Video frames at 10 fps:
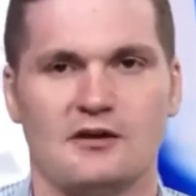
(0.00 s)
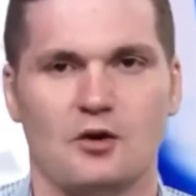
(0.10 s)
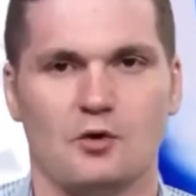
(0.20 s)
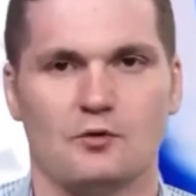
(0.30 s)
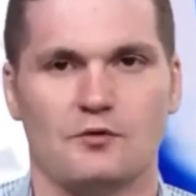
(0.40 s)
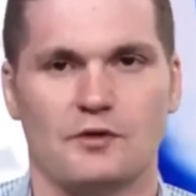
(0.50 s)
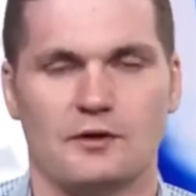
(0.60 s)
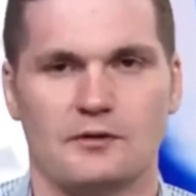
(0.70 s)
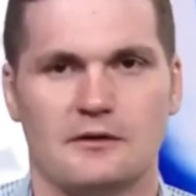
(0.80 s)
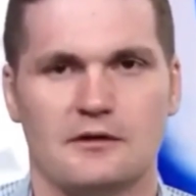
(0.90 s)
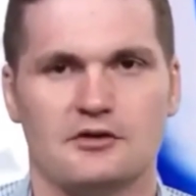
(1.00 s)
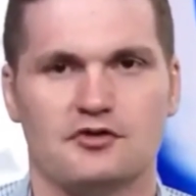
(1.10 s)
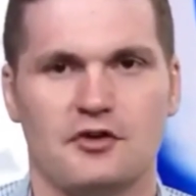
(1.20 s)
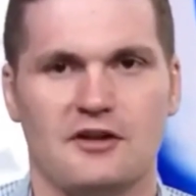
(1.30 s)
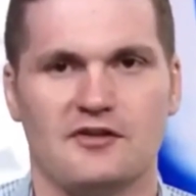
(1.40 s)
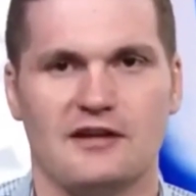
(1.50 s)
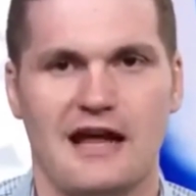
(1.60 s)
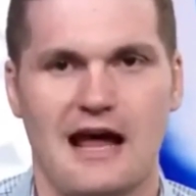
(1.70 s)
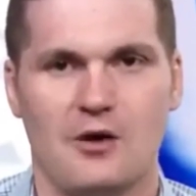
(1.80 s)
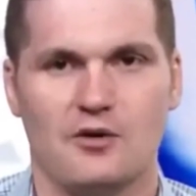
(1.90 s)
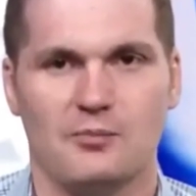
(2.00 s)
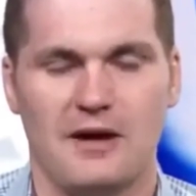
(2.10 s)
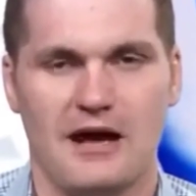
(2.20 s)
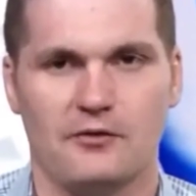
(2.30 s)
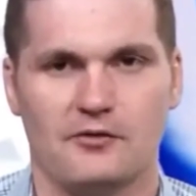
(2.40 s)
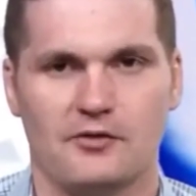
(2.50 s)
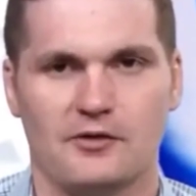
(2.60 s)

over, stressing out about?